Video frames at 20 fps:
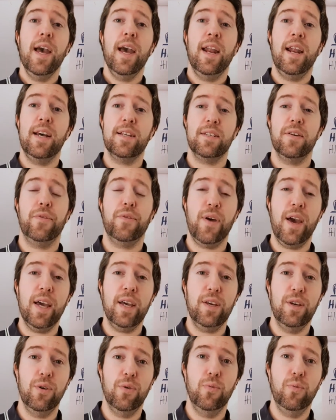And as a
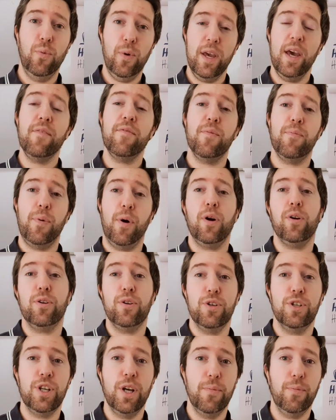thank you, we have a
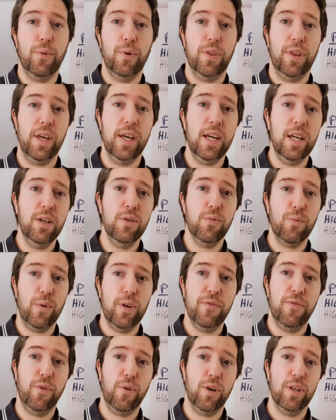partnership with Eden
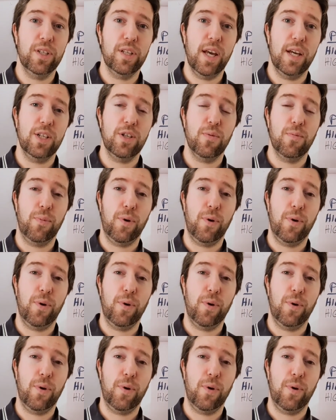Reforestation